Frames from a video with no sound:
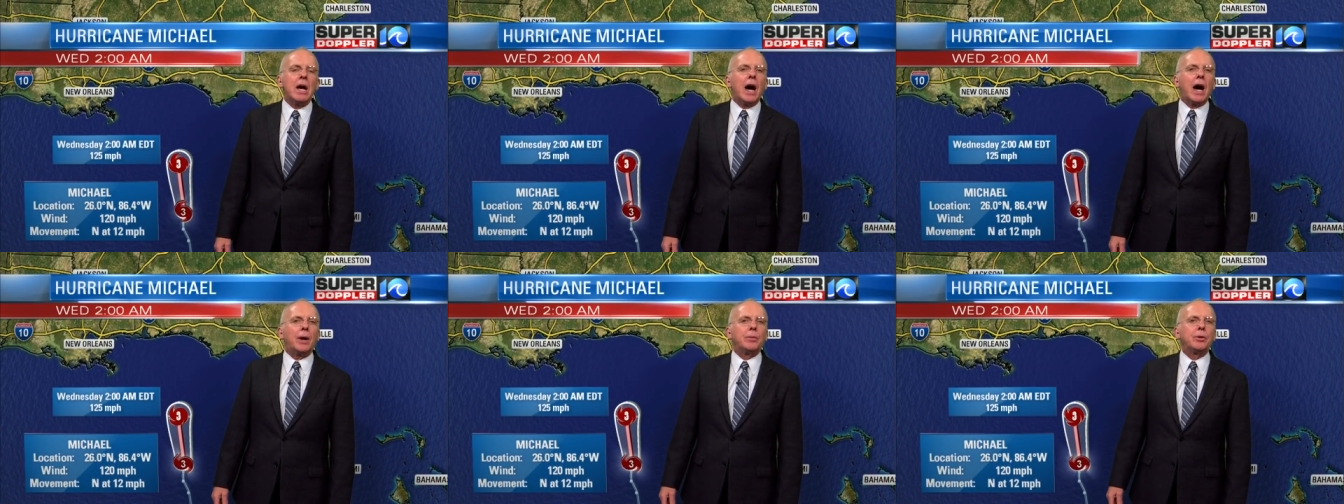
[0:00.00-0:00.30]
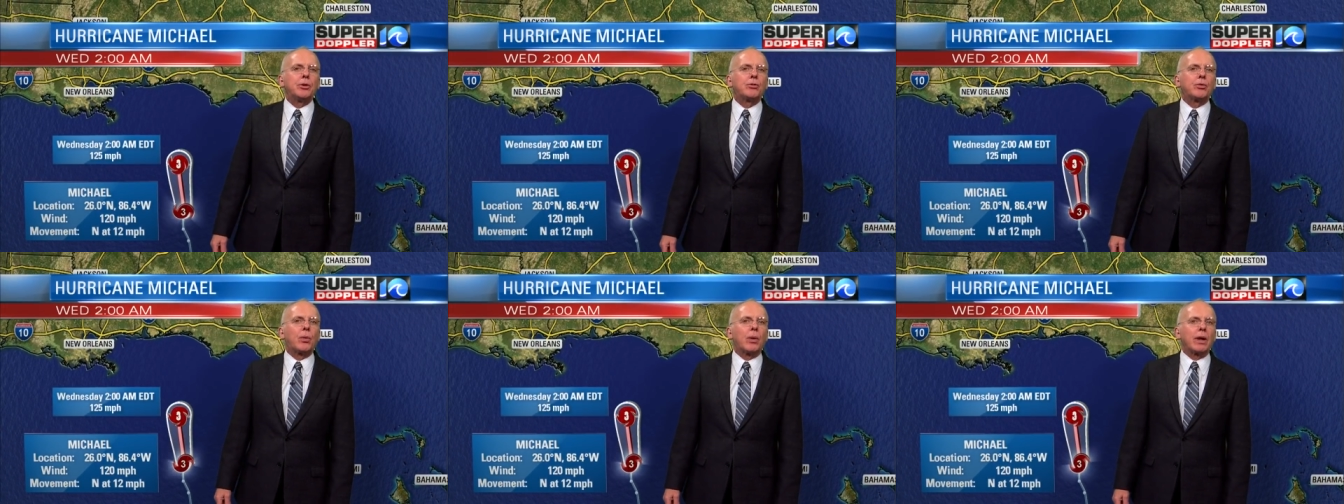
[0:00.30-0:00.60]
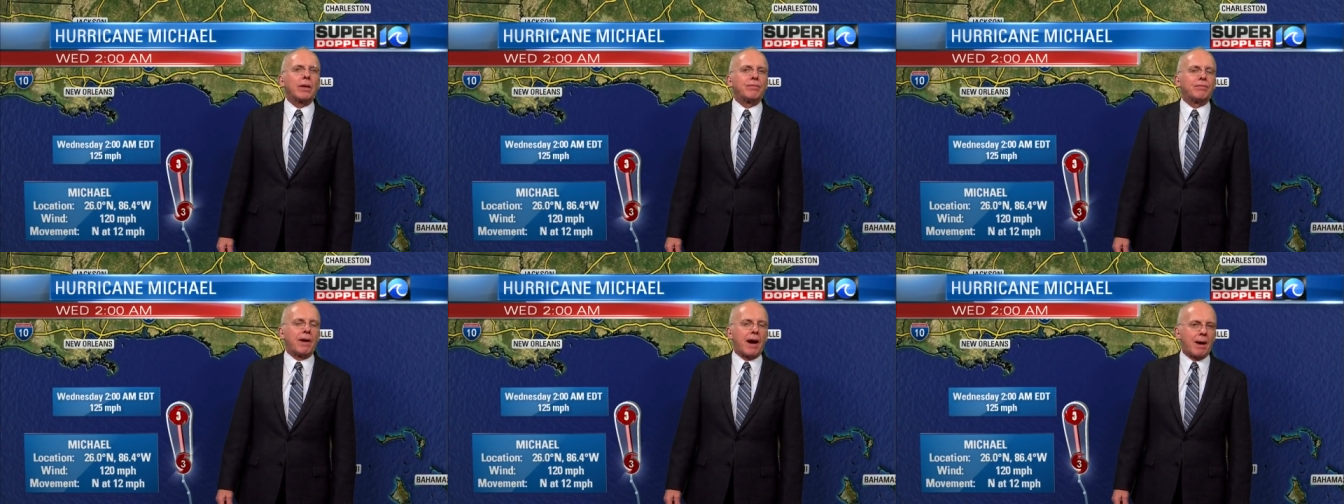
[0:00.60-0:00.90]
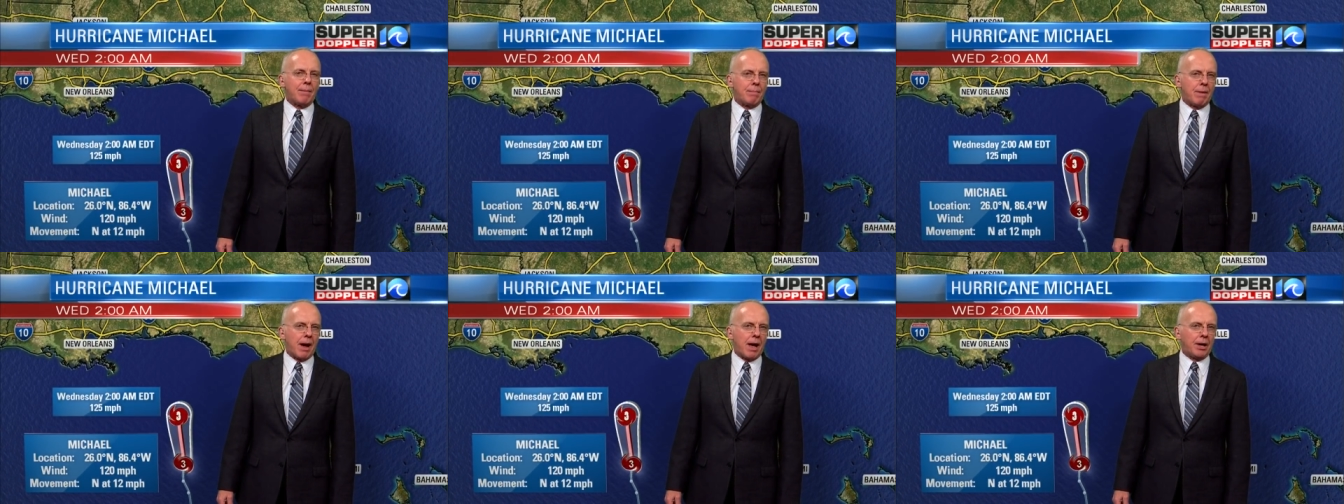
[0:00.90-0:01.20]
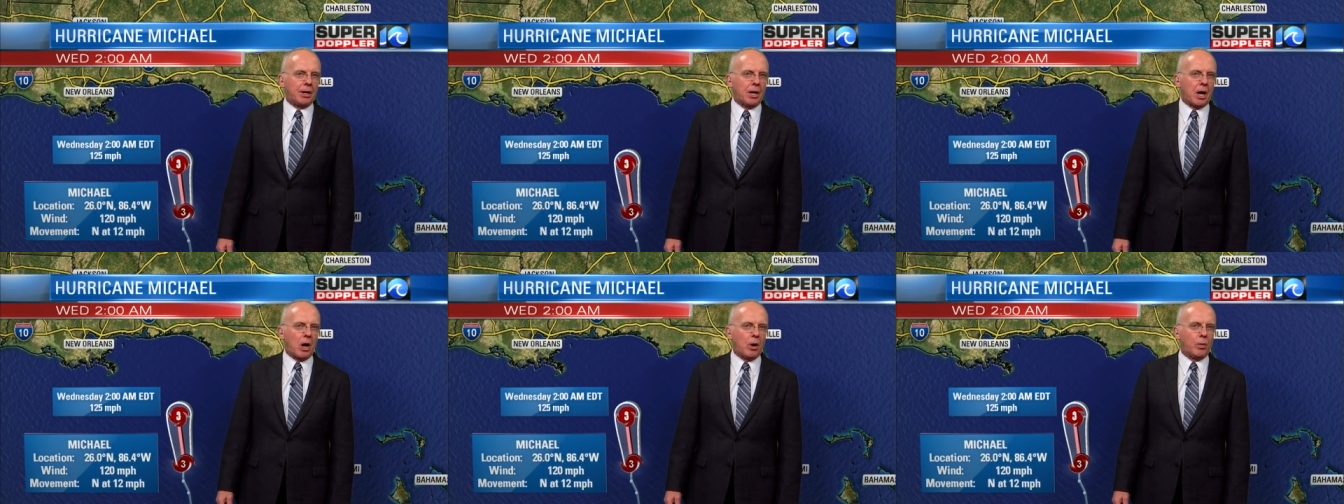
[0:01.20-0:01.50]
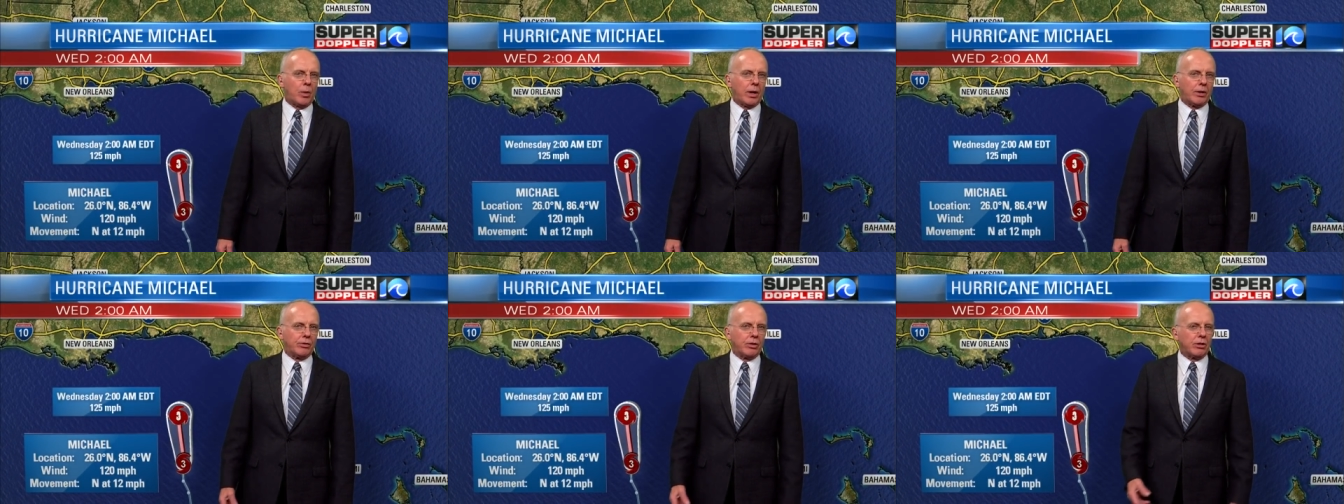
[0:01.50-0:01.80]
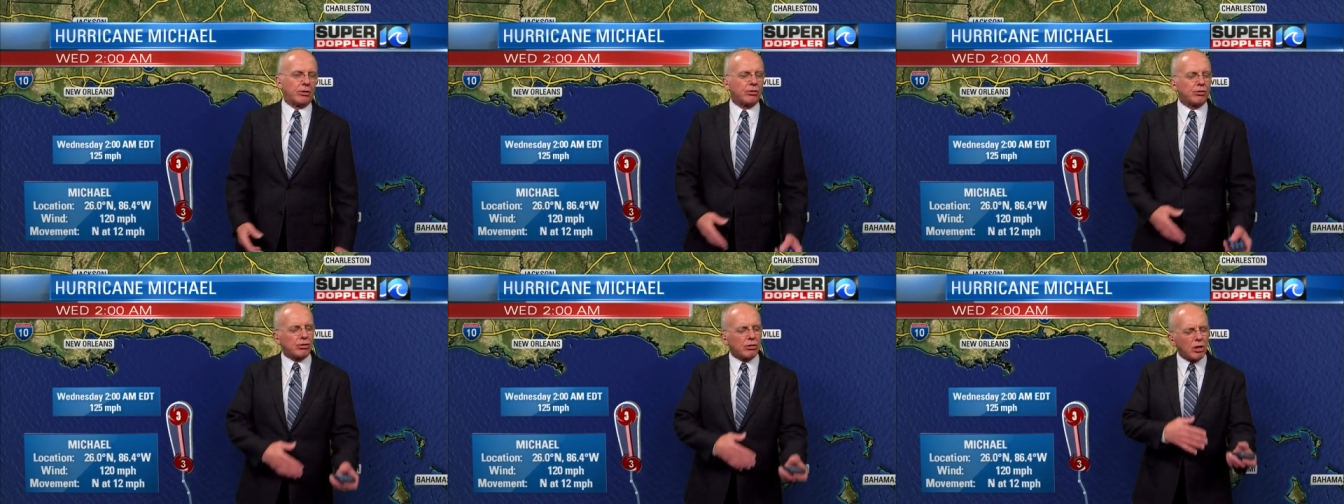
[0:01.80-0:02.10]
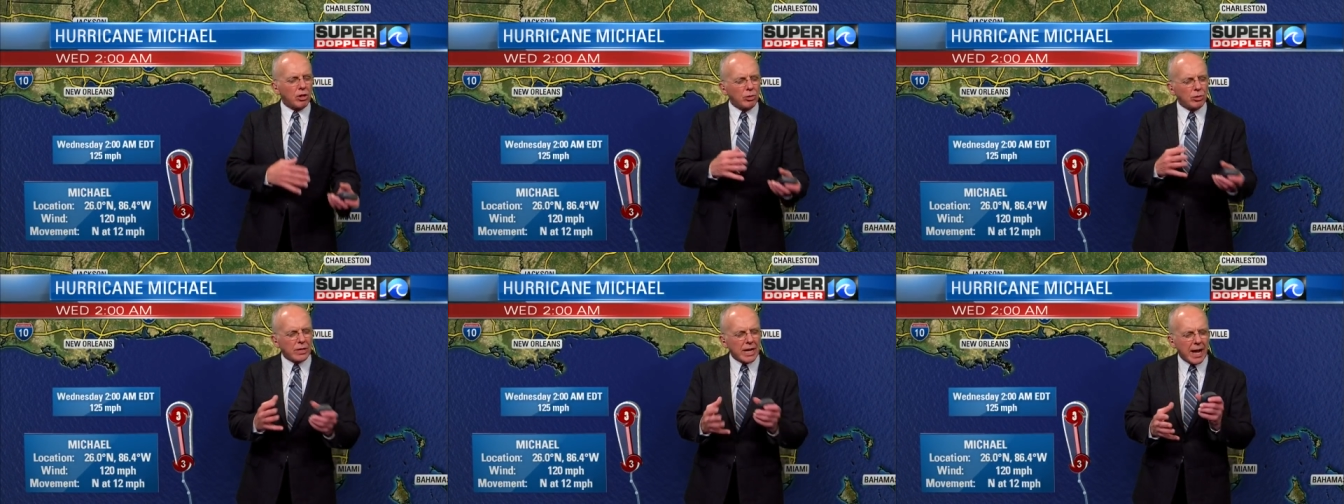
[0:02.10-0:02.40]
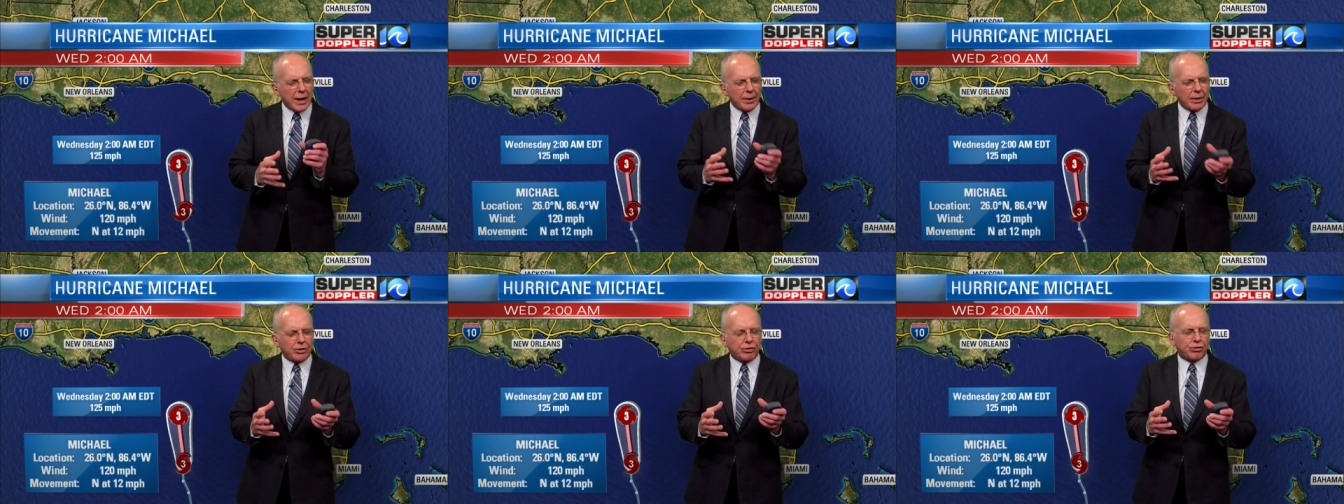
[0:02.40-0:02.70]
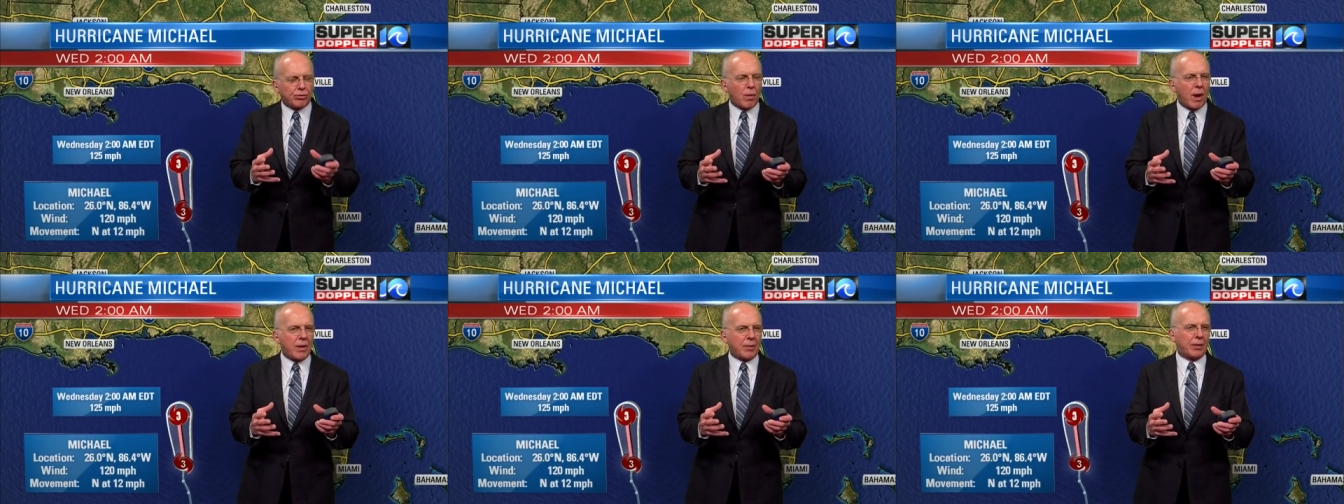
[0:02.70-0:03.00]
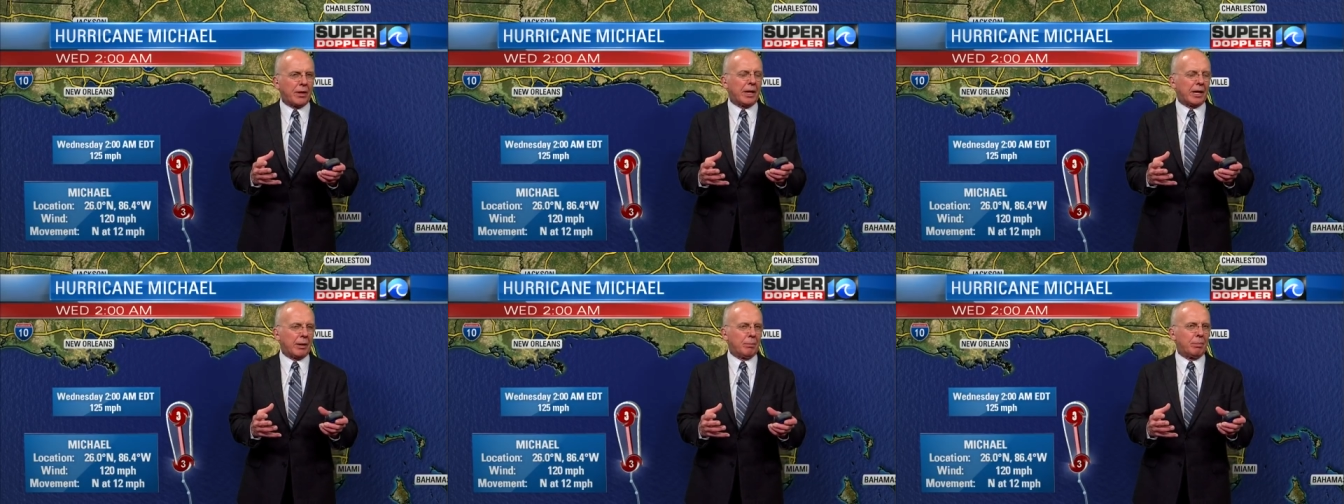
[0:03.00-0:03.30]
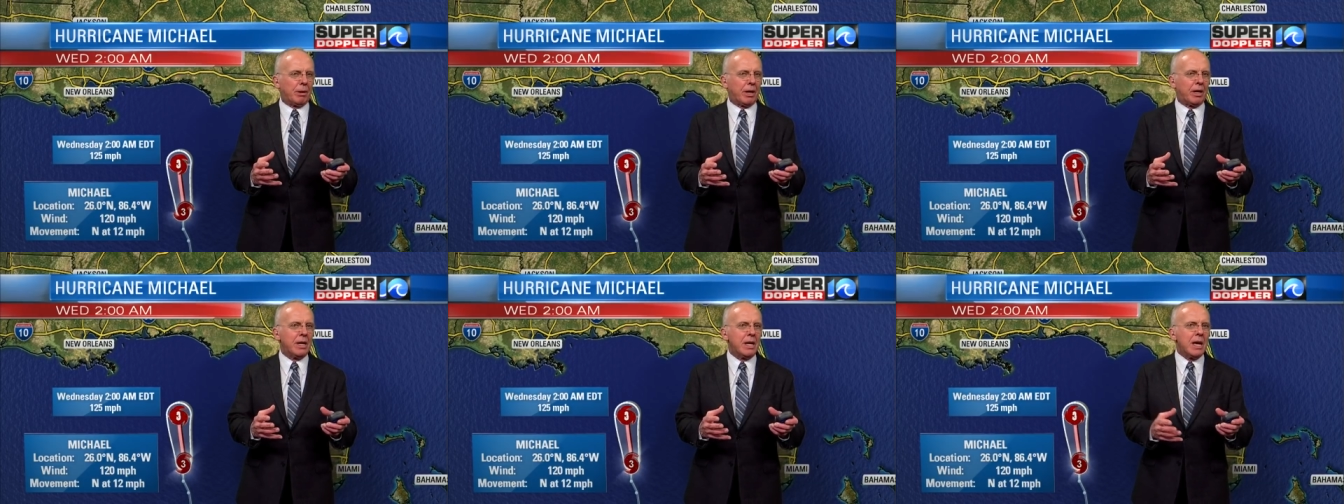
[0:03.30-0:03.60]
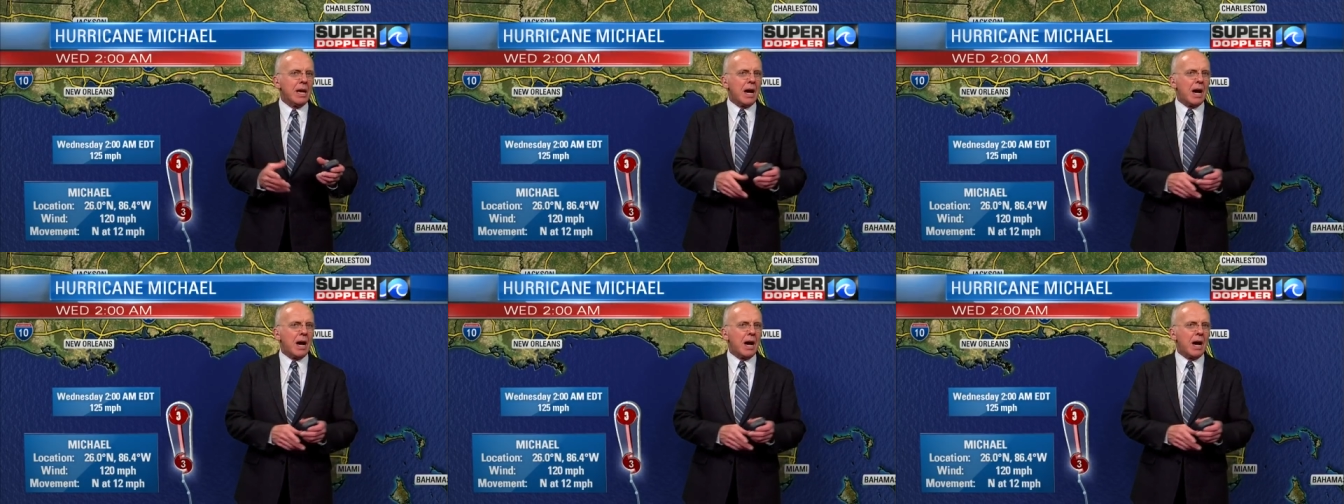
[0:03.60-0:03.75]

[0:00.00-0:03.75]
125 mile an hour winds. It's slowed down, it's strengthening a bit.